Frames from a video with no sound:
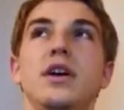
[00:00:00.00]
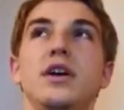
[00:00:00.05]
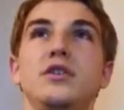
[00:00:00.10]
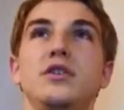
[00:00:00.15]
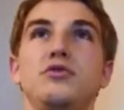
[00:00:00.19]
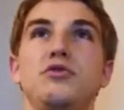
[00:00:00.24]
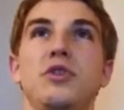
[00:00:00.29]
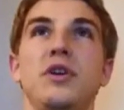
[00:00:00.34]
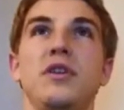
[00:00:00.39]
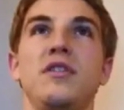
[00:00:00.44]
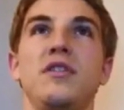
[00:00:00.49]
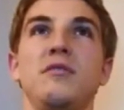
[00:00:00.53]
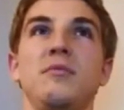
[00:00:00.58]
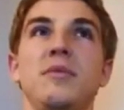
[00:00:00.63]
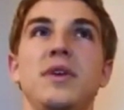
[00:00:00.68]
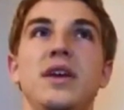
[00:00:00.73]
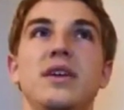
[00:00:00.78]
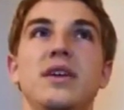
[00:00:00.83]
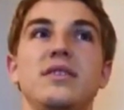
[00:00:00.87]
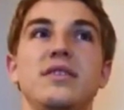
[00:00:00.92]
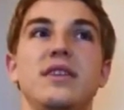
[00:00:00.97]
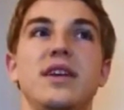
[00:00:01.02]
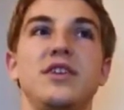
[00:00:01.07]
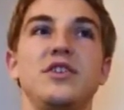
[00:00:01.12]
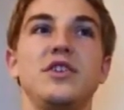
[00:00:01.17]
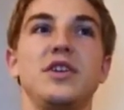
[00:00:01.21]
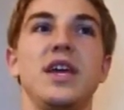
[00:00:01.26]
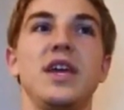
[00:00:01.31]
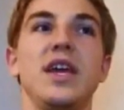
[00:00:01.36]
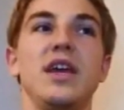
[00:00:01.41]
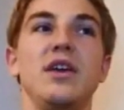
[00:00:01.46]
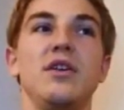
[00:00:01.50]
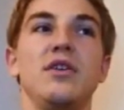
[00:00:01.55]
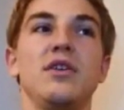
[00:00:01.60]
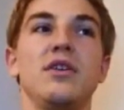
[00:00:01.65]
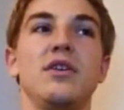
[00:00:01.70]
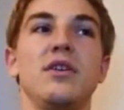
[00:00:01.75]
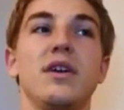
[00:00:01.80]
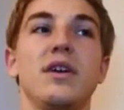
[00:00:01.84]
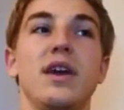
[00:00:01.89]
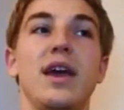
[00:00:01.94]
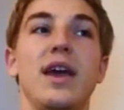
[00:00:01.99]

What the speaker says: strengthen me as an educator.